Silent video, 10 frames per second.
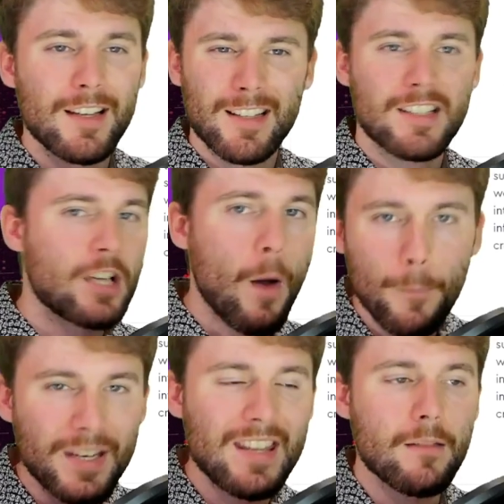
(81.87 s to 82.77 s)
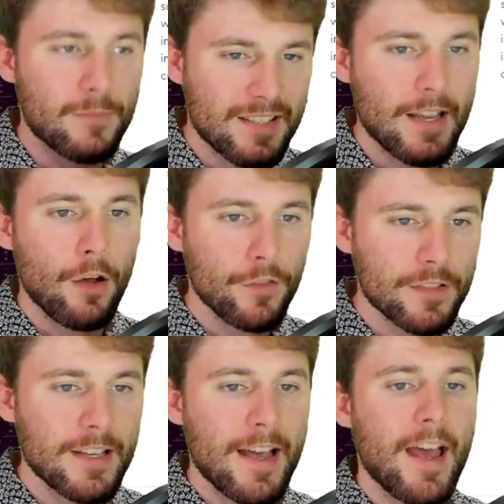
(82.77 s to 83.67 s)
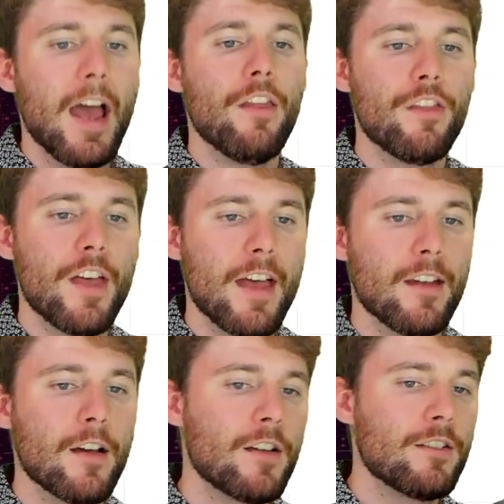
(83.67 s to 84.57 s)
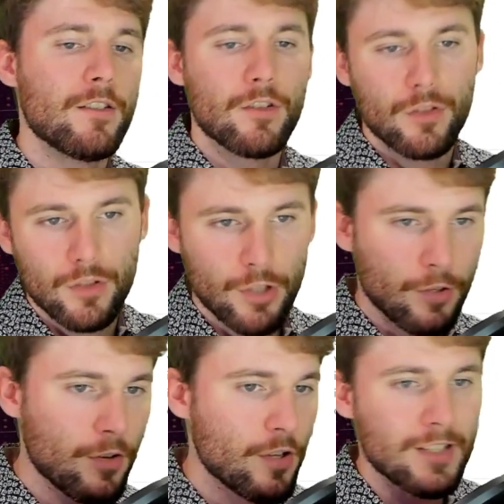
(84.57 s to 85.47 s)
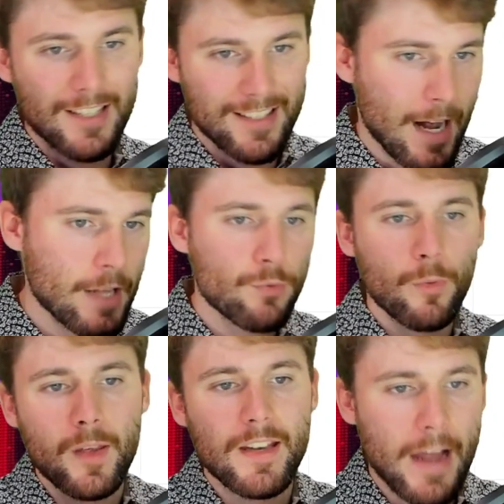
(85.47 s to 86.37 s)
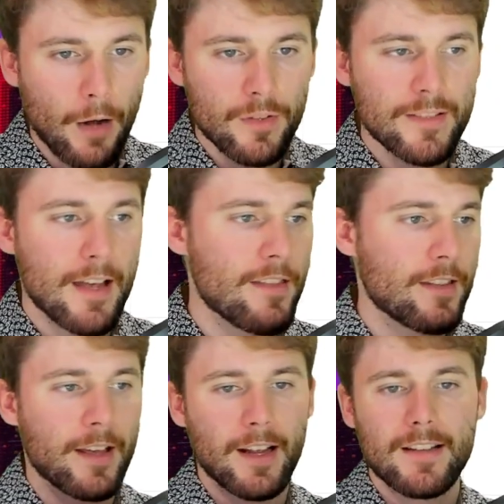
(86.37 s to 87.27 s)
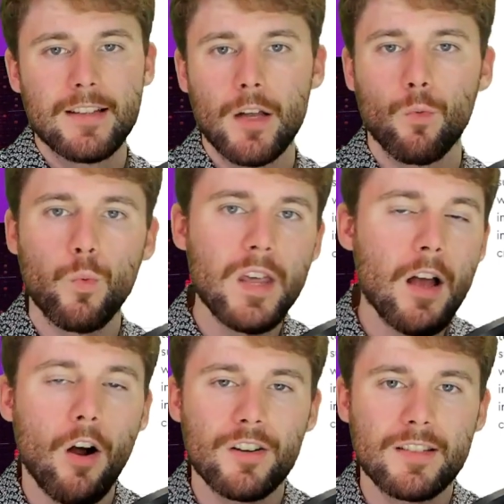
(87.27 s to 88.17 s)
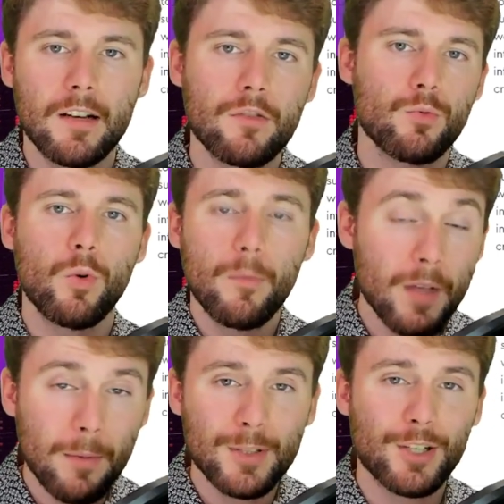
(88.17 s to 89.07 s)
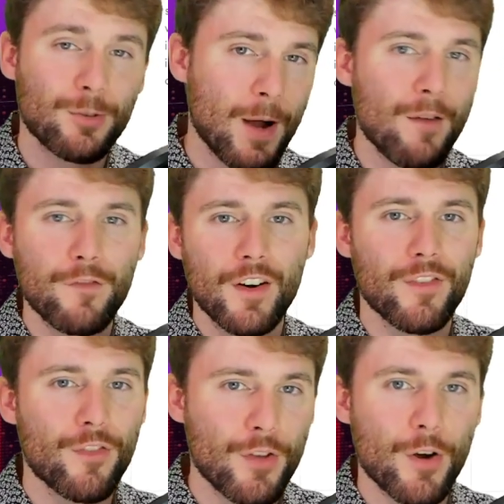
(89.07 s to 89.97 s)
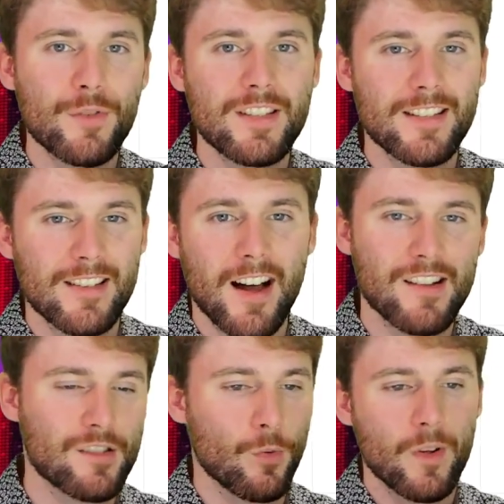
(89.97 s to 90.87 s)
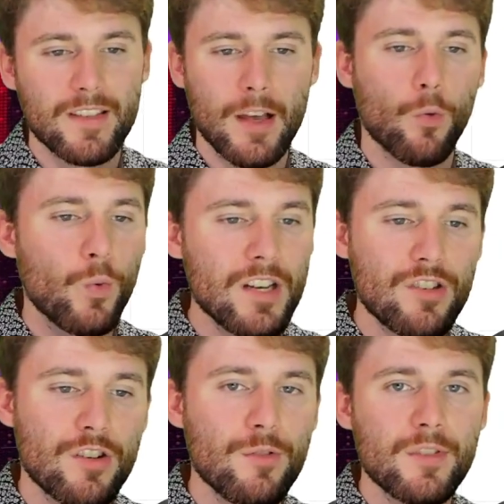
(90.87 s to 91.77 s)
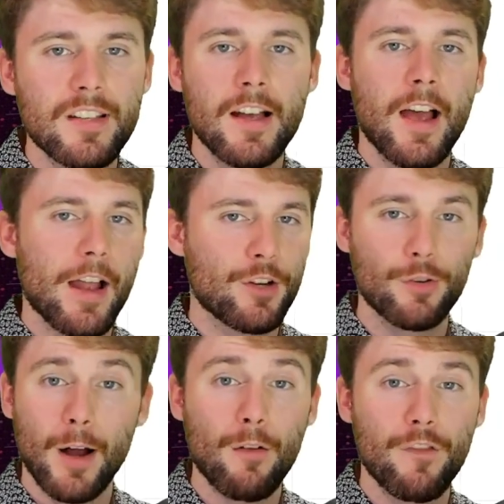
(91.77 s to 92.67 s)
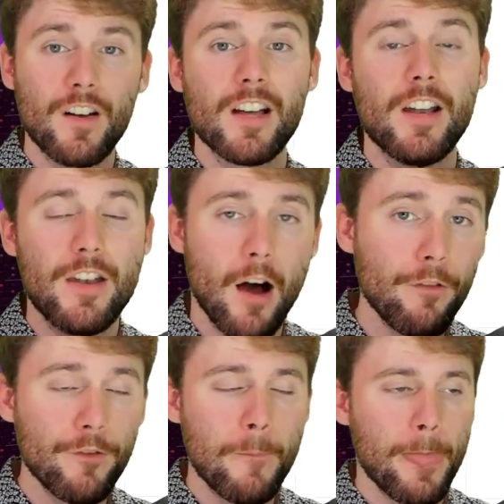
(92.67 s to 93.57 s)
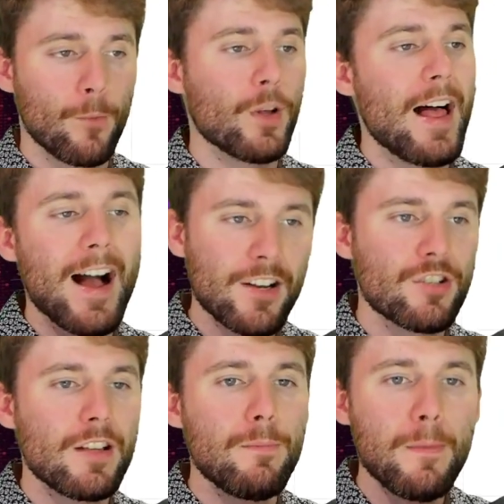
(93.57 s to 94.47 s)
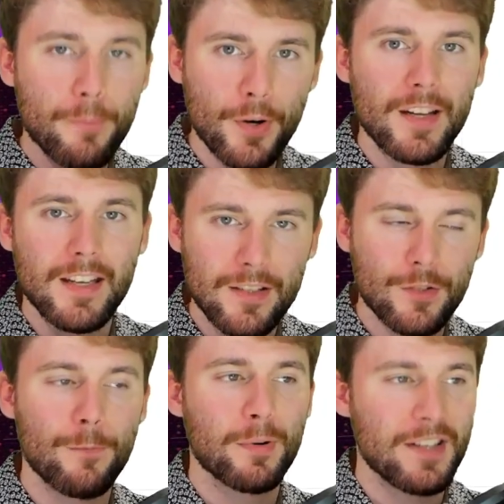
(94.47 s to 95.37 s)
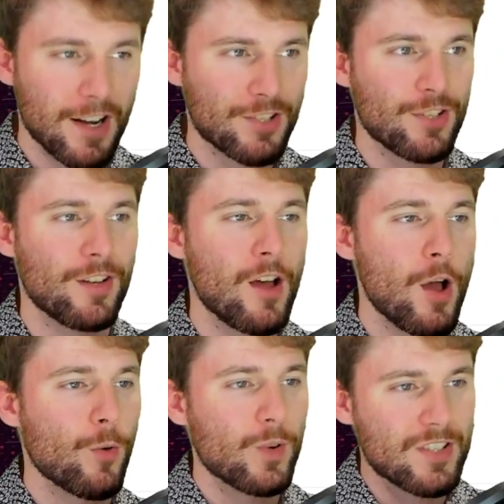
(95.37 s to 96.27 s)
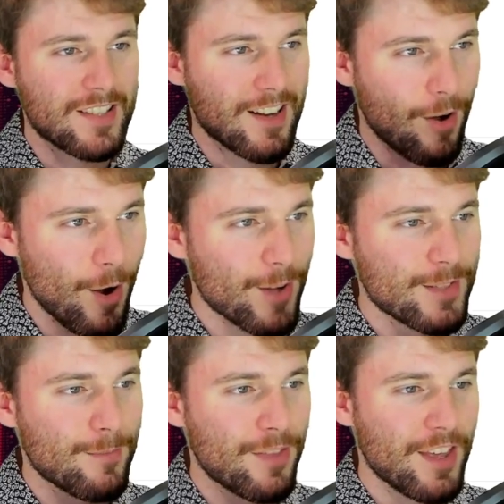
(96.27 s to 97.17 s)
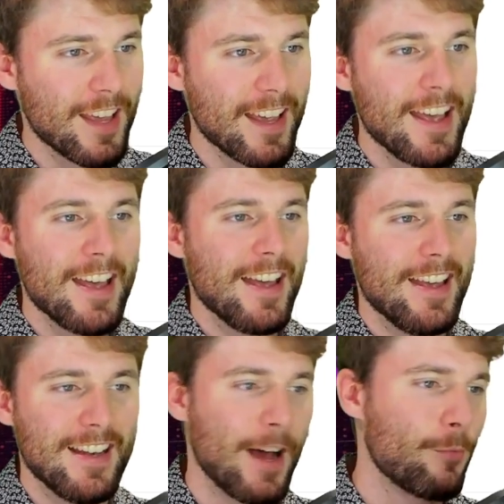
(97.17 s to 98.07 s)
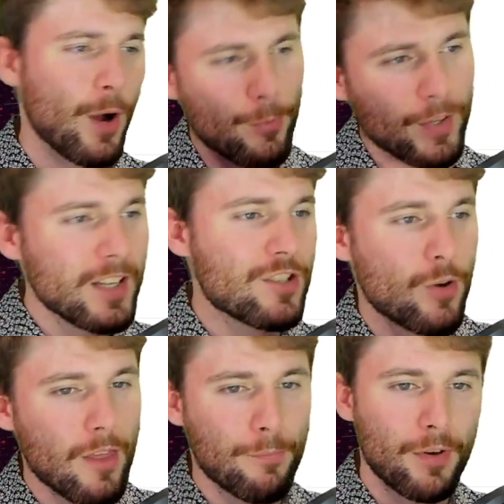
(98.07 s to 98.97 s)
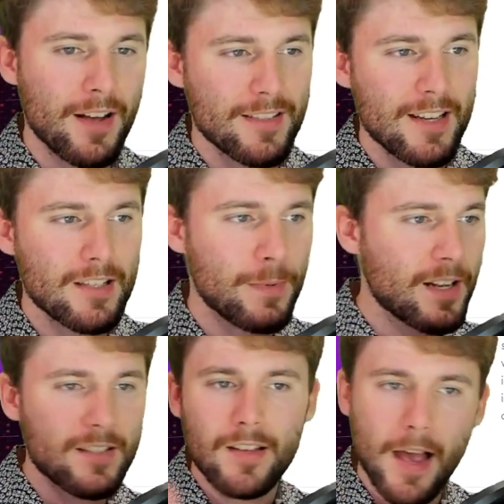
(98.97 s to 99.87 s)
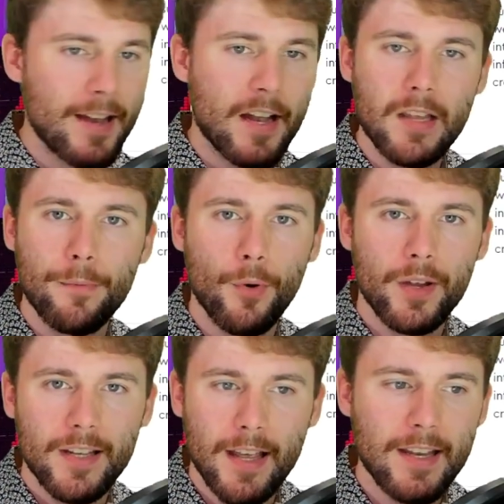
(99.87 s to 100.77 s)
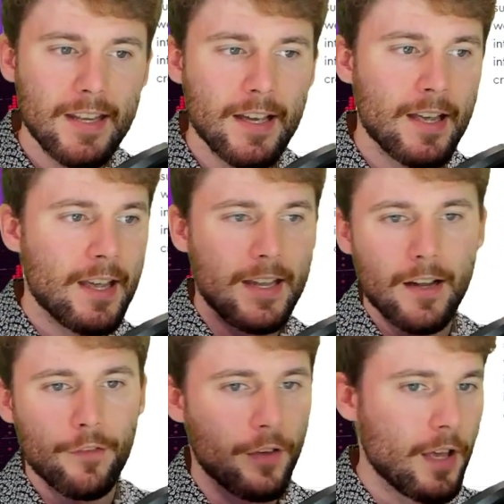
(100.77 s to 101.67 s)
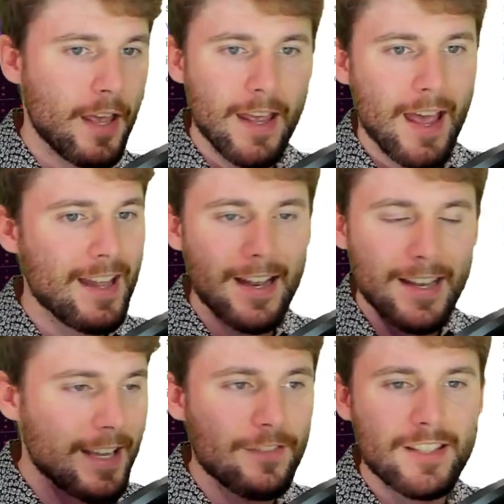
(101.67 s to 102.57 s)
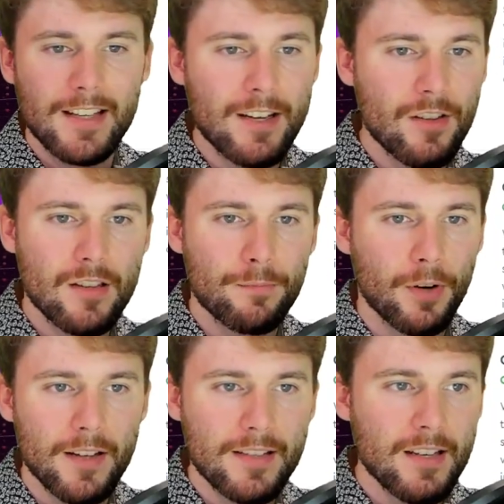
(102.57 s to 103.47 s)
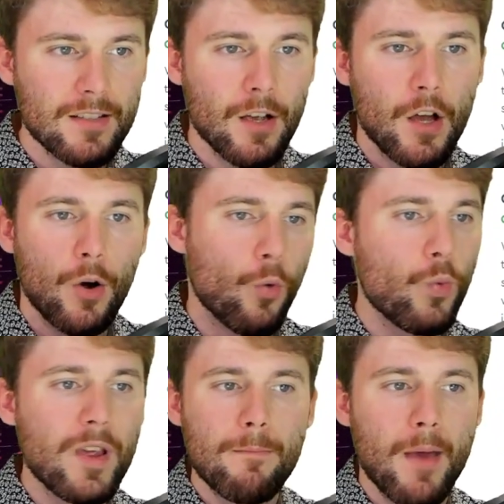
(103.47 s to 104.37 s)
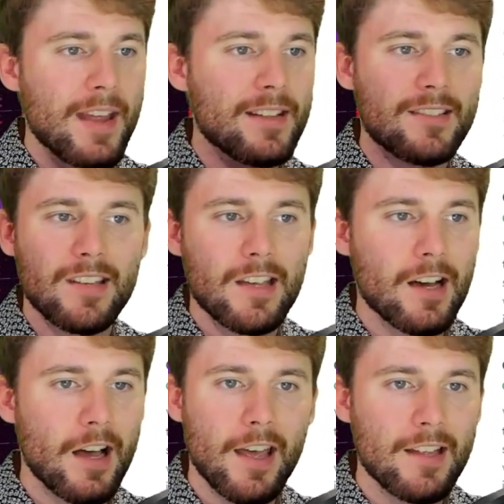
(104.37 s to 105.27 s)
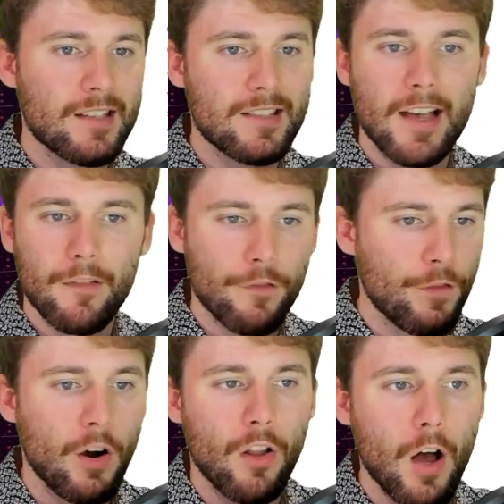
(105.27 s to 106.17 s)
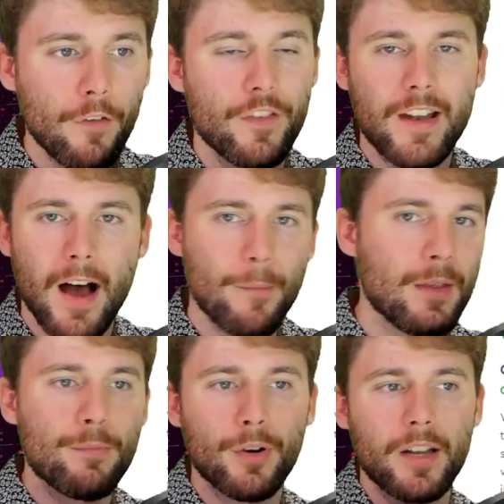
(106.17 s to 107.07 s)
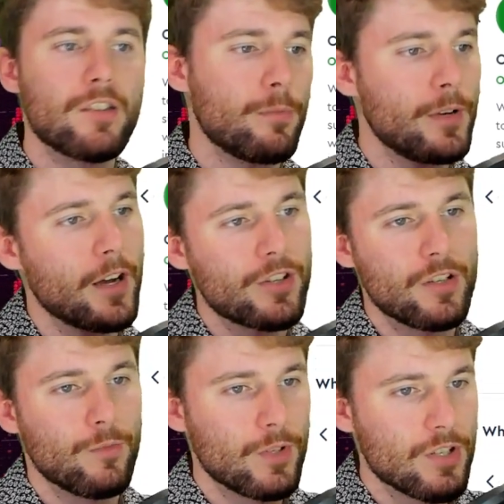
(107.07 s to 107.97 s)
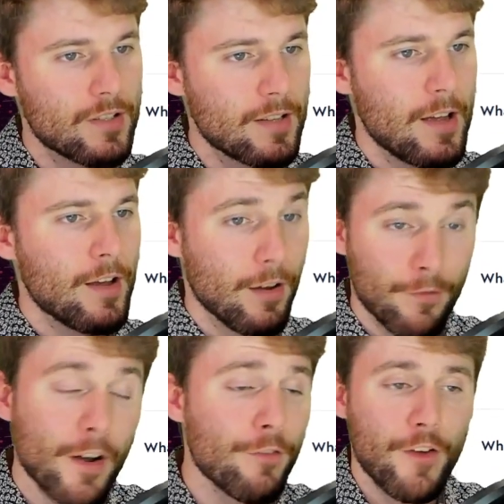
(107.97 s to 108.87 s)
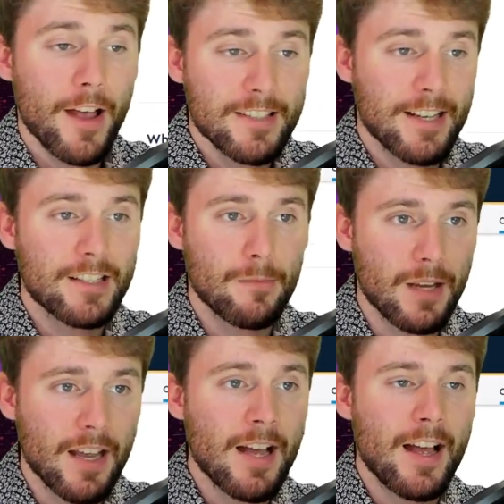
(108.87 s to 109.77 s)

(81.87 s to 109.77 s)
company themselves, and then certain designs will be announced, and then, like I said, we ourselves will be able to crowdfund those designs. The ones that we choose and crowdfund enough will actually be put into production, which is an awesome thing. And I really enjoy the process, because at any point at any given stage of this process, we may see a set fall off and not be put into production, which is very fascinating to me.